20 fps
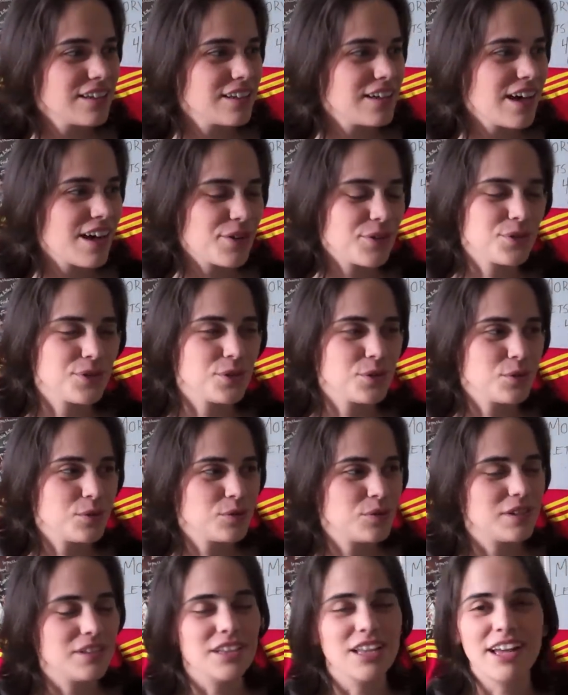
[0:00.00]
I don't know,
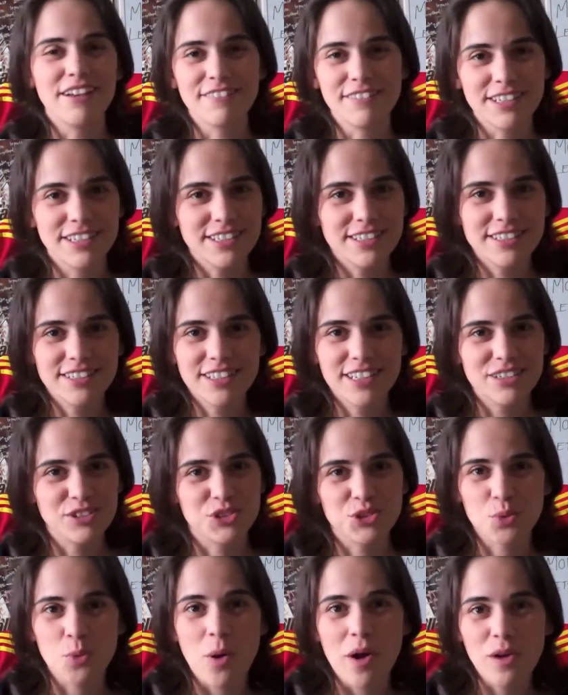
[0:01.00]
11 or
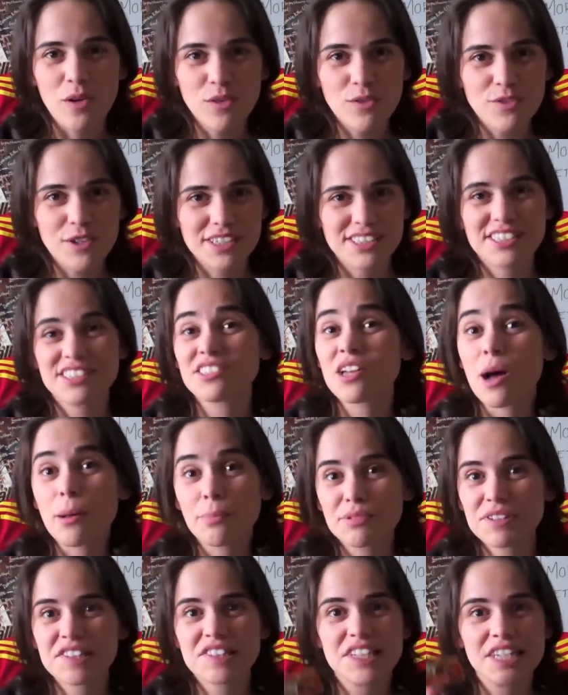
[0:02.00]
12, I
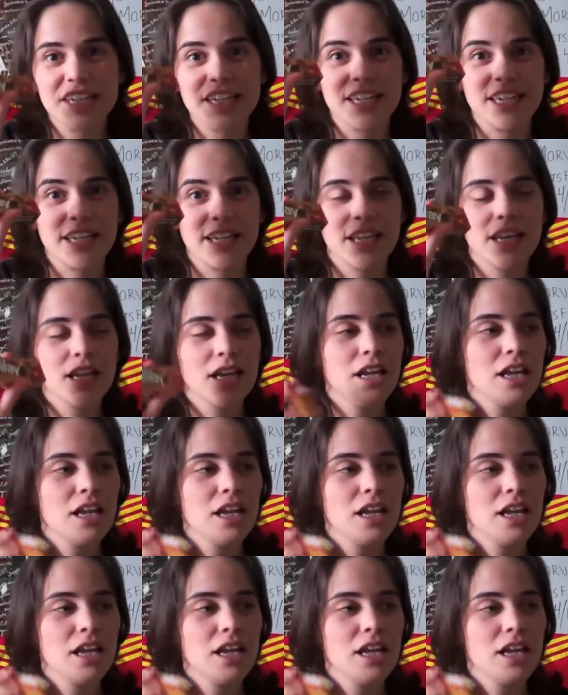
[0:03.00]
stopped seeing it.